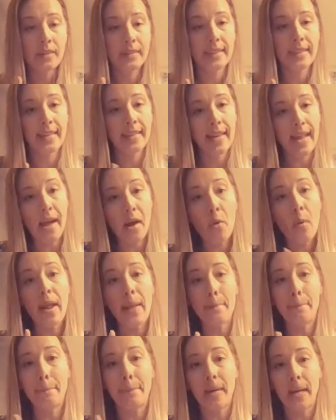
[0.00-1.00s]
to now
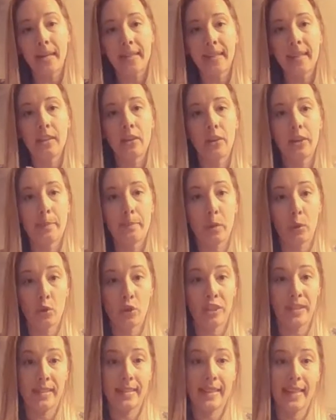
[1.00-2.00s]
embody their
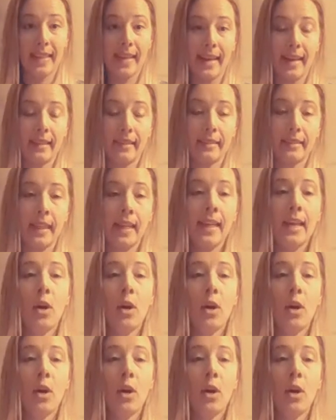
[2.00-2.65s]
emotions again.